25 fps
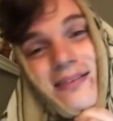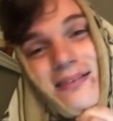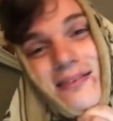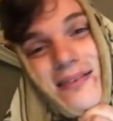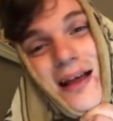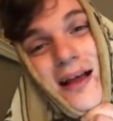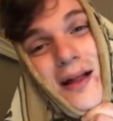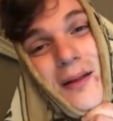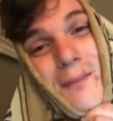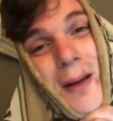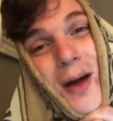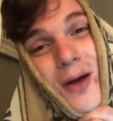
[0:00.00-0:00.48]

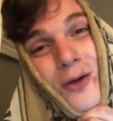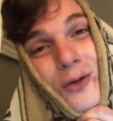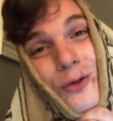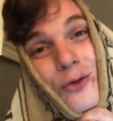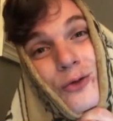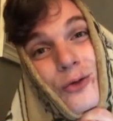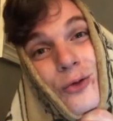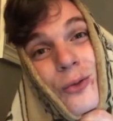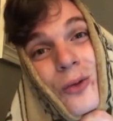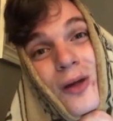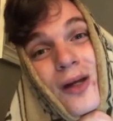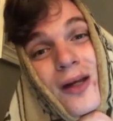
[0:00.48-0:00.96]
Tell him how
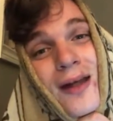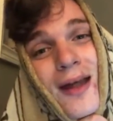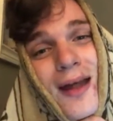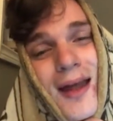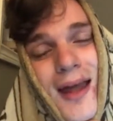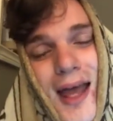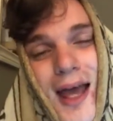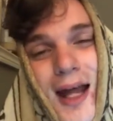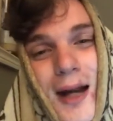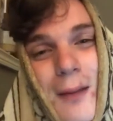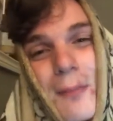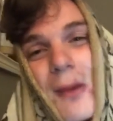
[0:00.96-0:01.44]
you're doing.
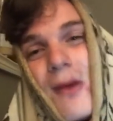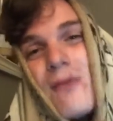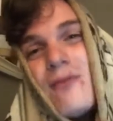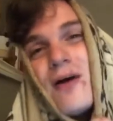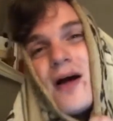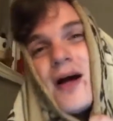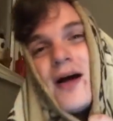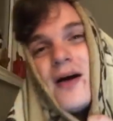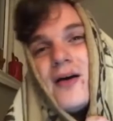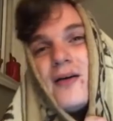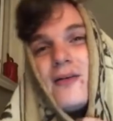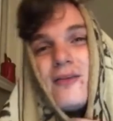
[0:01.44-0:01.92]
And above
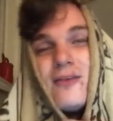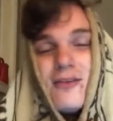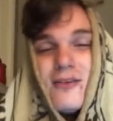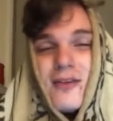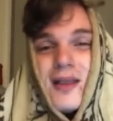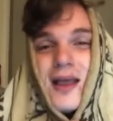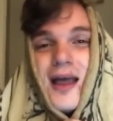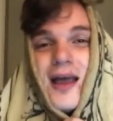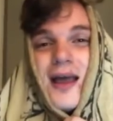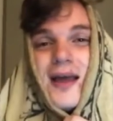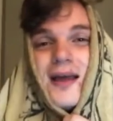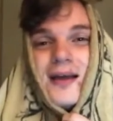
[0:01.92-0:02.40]
all,
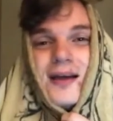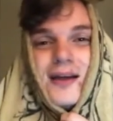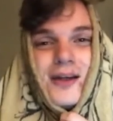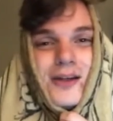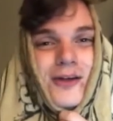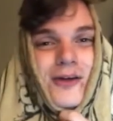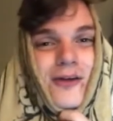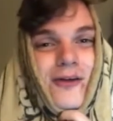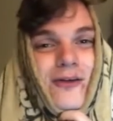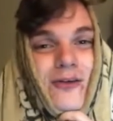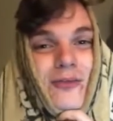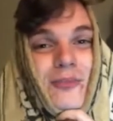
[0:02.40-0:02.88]
say,
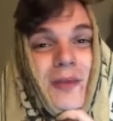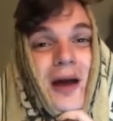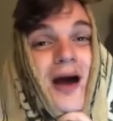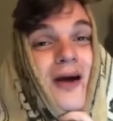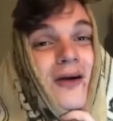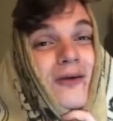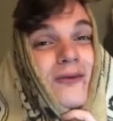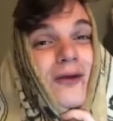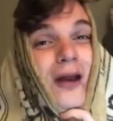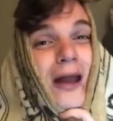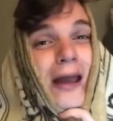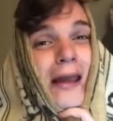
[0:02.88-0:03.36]
you
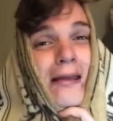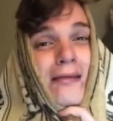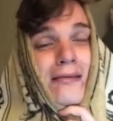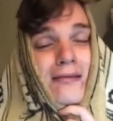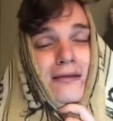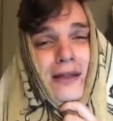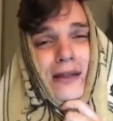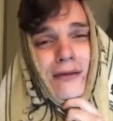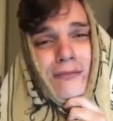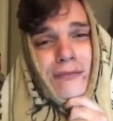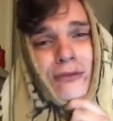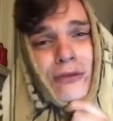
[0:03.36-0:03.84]
smell
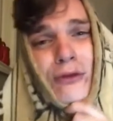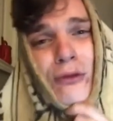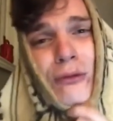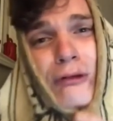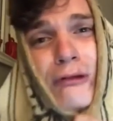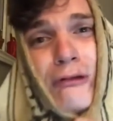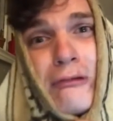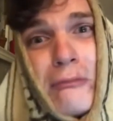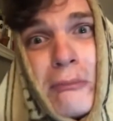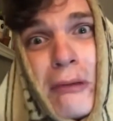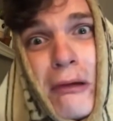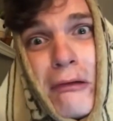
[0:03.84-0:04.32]
great, even though
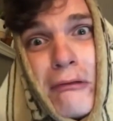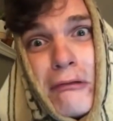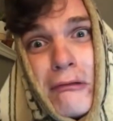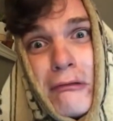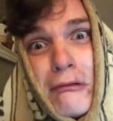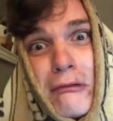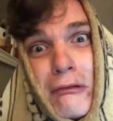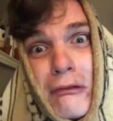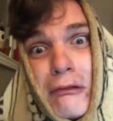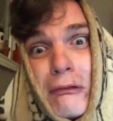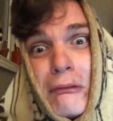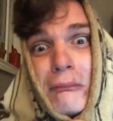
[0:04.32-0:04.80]
he smells
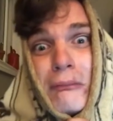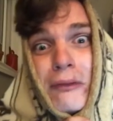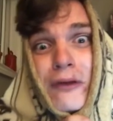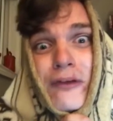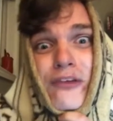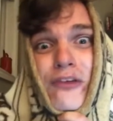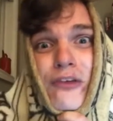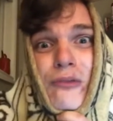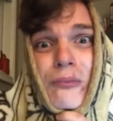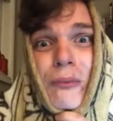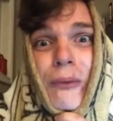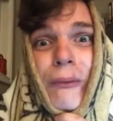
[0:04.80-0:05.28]
like
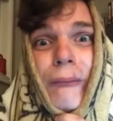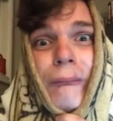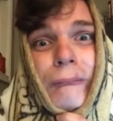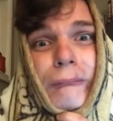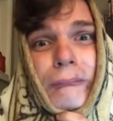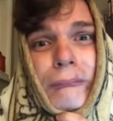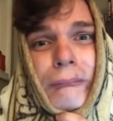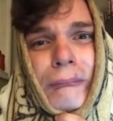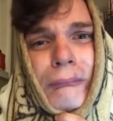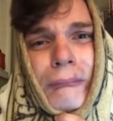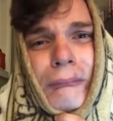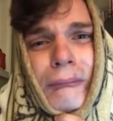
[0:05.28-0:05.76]
cigarette
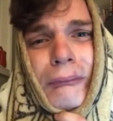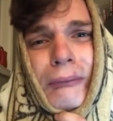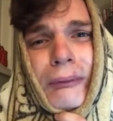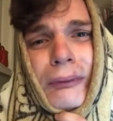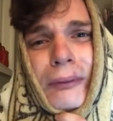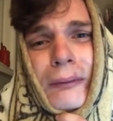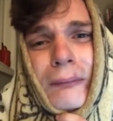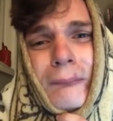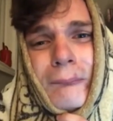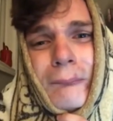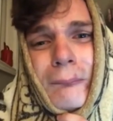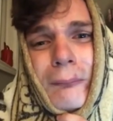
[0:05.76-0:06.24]
smoke.
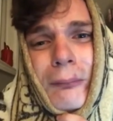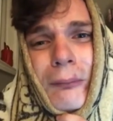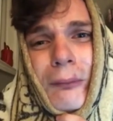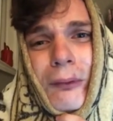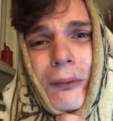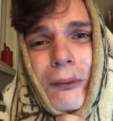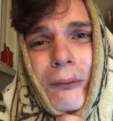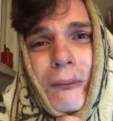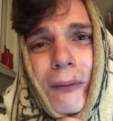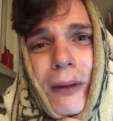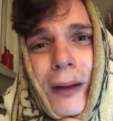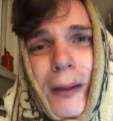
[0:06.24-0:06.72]
Oh,
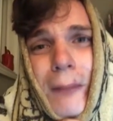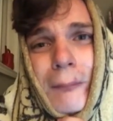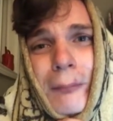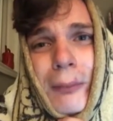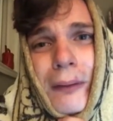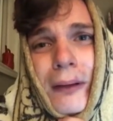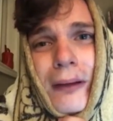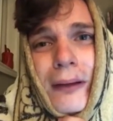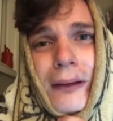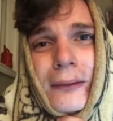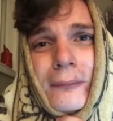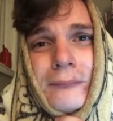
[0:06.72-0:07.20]
poor
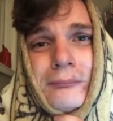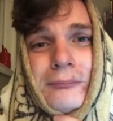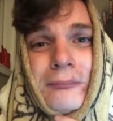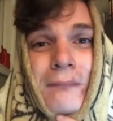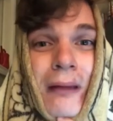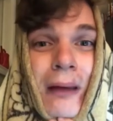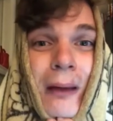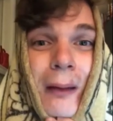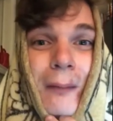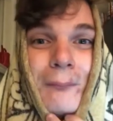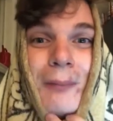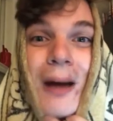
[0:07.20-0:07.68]
grandpa.
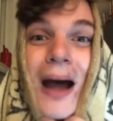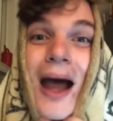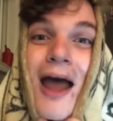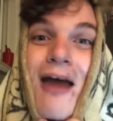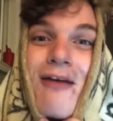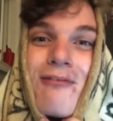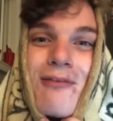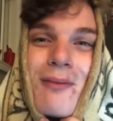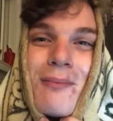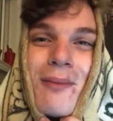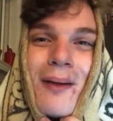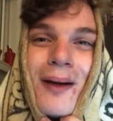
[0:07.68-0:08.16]

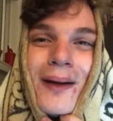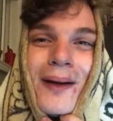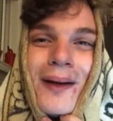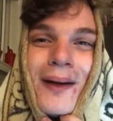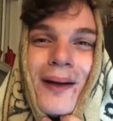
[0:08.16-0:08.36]
Bye, everybody.